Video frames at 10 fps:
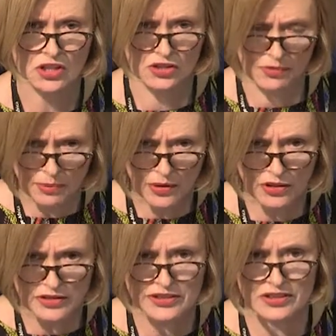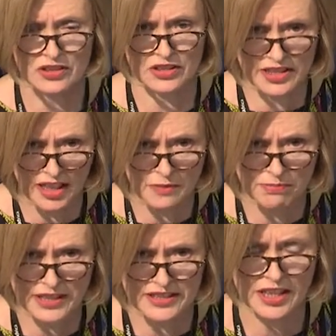to pause, to
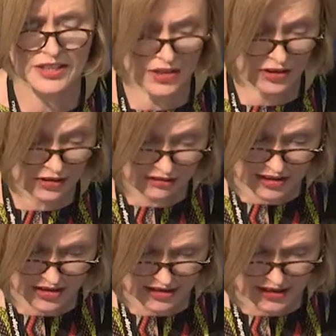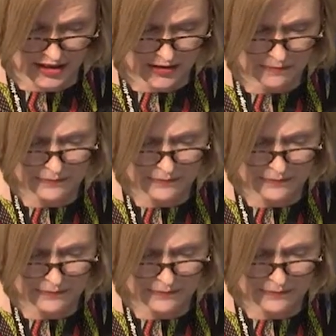celebrate, and to congratulate.